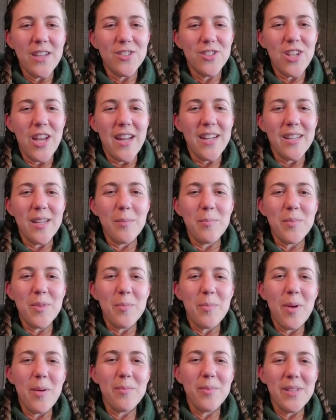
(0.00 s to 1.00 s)
chatting up
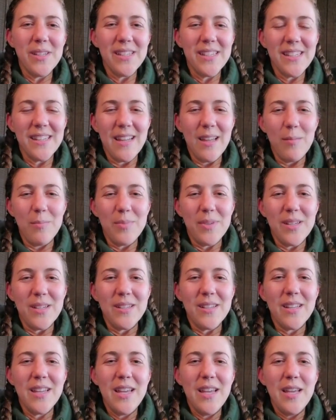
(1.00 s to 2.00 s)
the public and
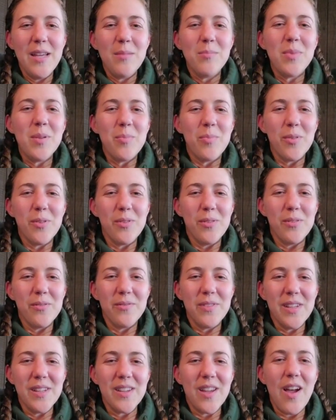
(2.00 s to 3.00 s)
helping people
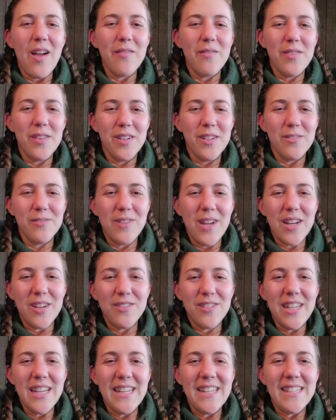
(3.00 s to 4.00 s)
feel confident
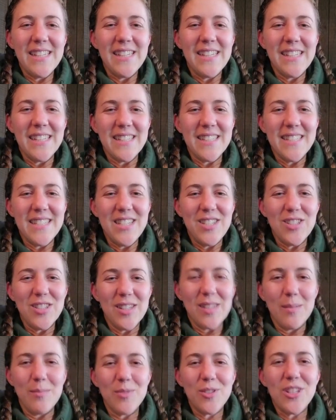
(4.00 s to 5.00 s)
recreating and
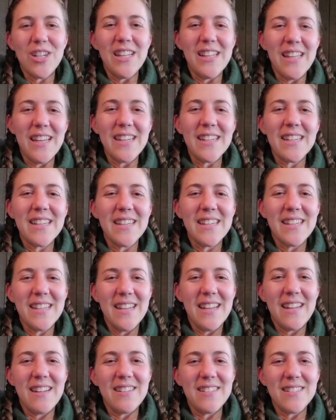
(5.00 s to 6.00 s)
teaching them trail etiquette
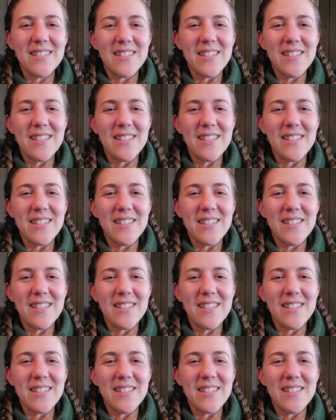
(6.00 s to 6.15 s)
and